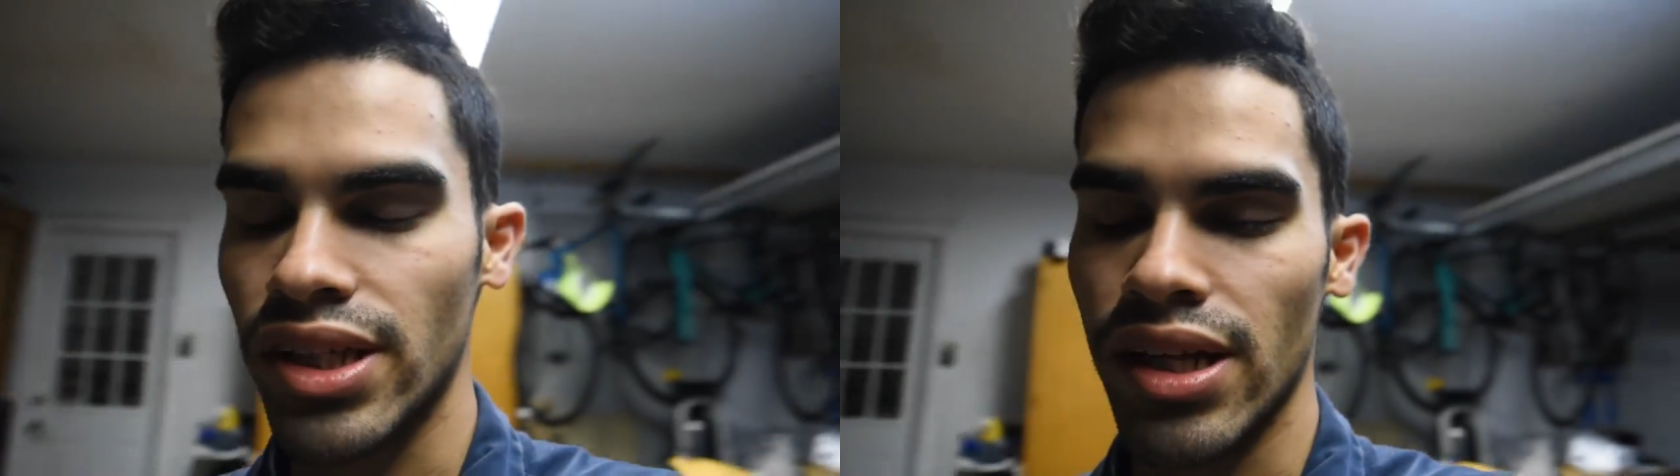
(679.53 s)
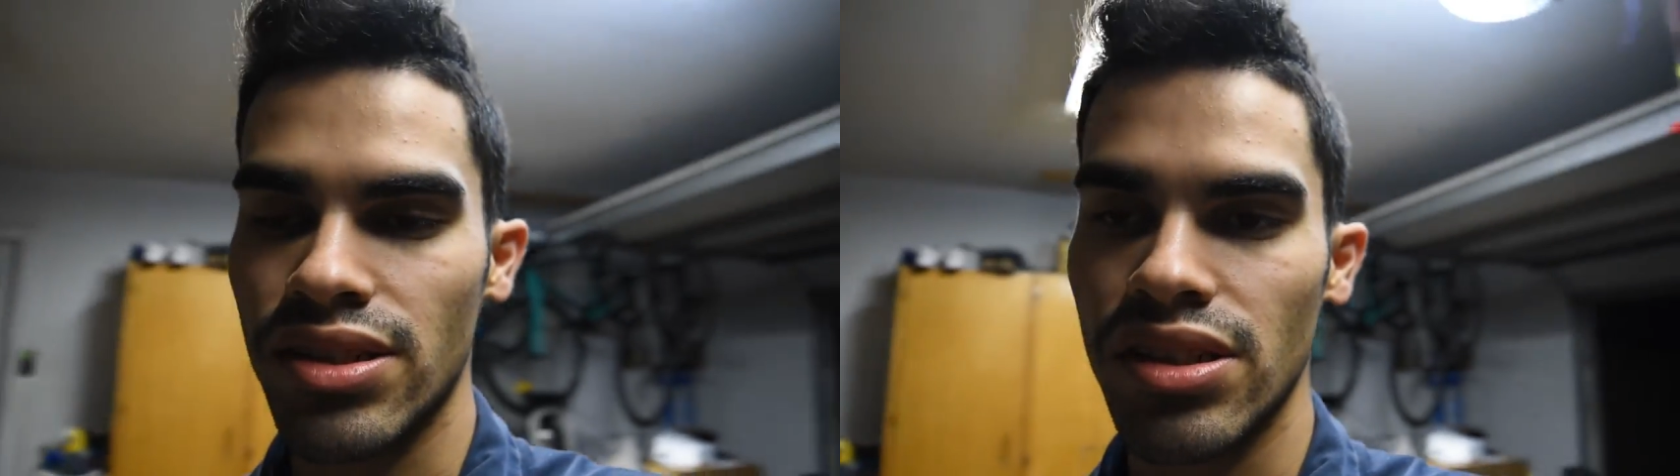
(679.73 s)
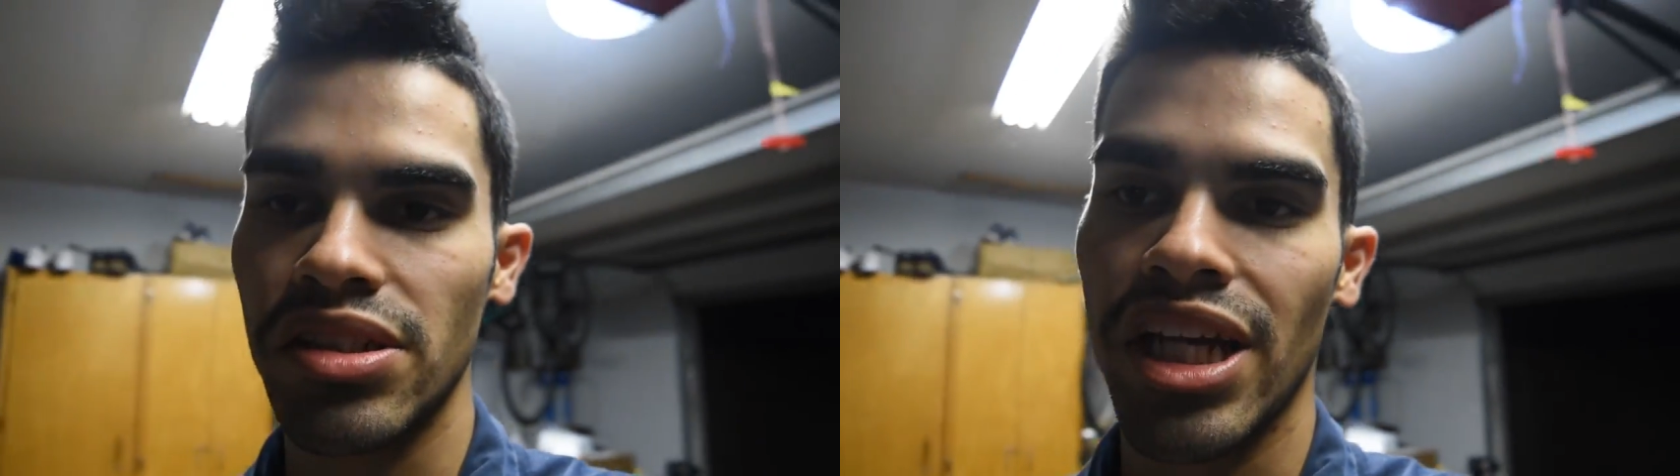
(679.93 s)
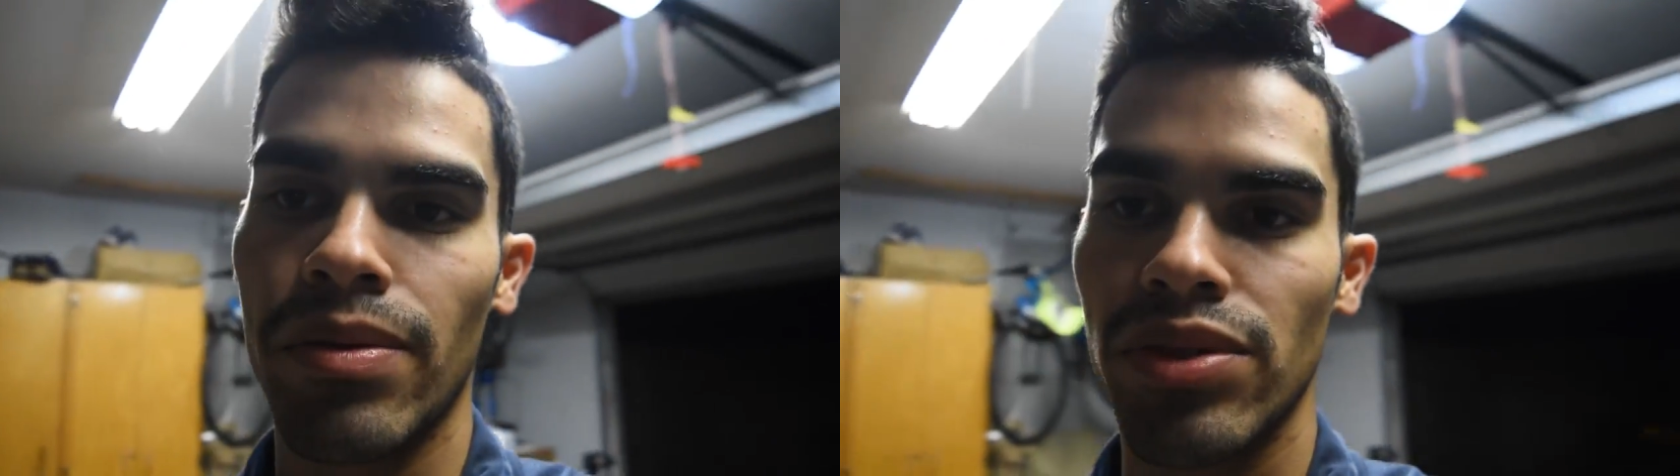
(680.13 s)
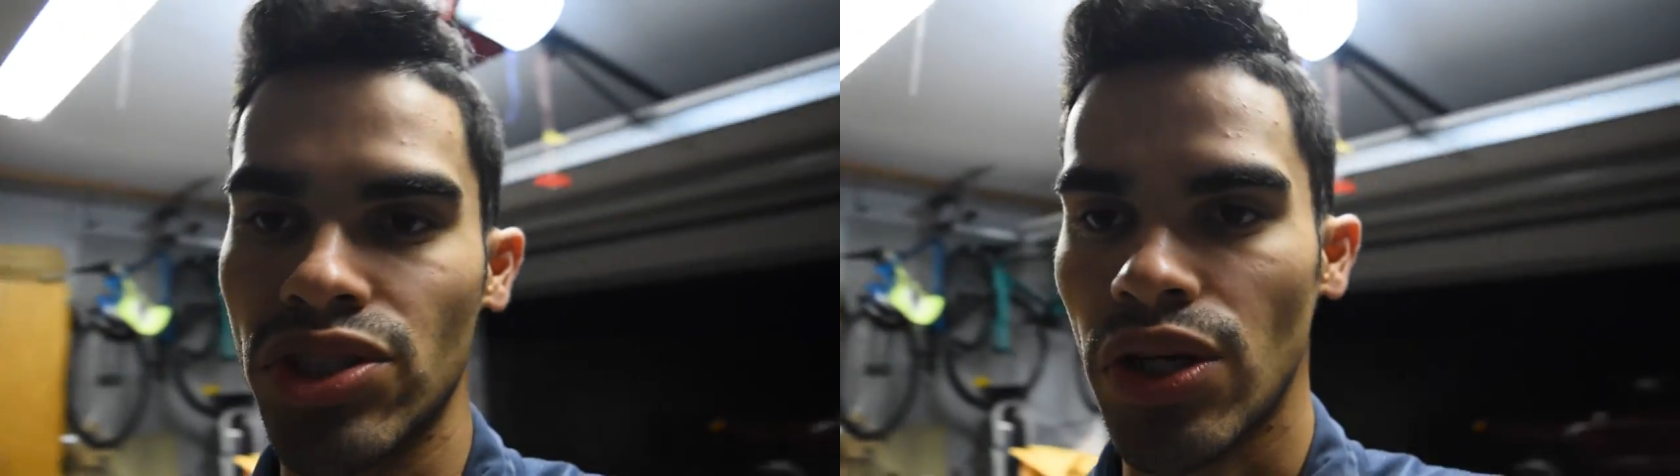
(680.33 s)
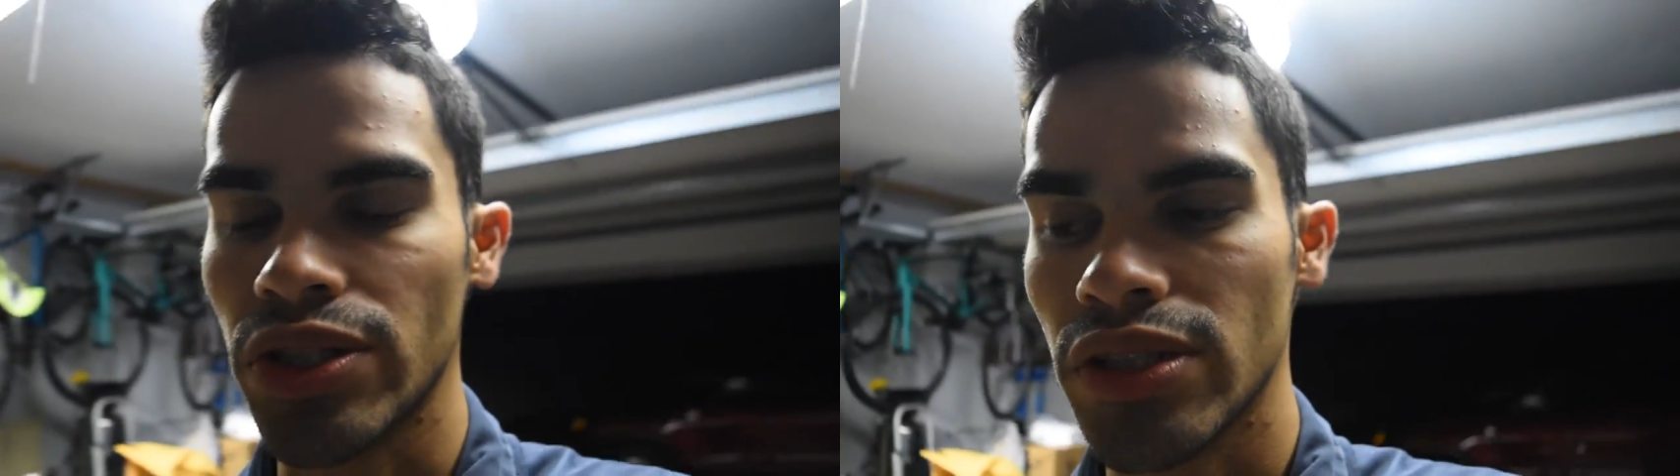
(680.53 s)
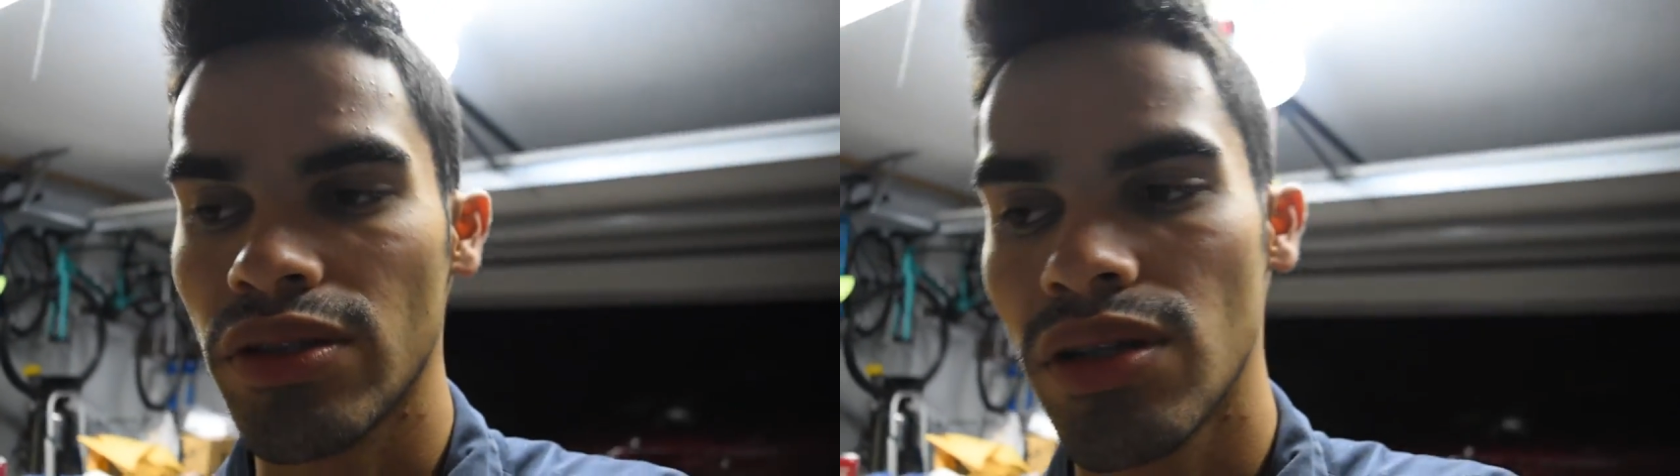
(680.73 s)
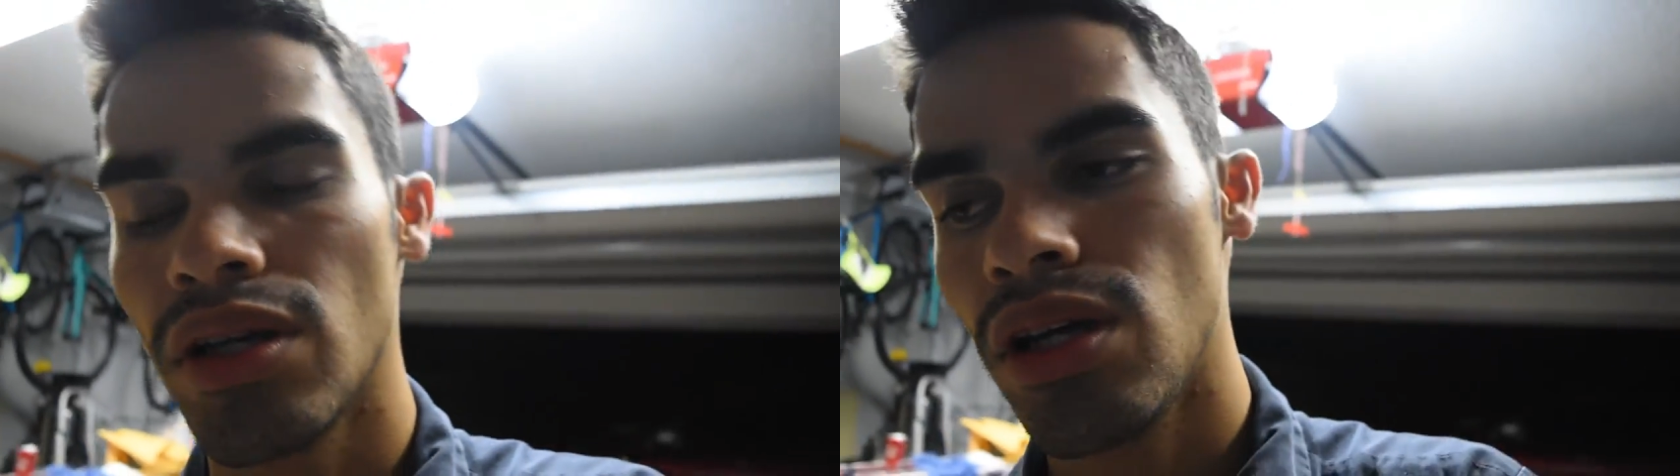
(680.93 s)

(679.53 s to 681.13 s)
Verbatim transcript: as the camera was charging,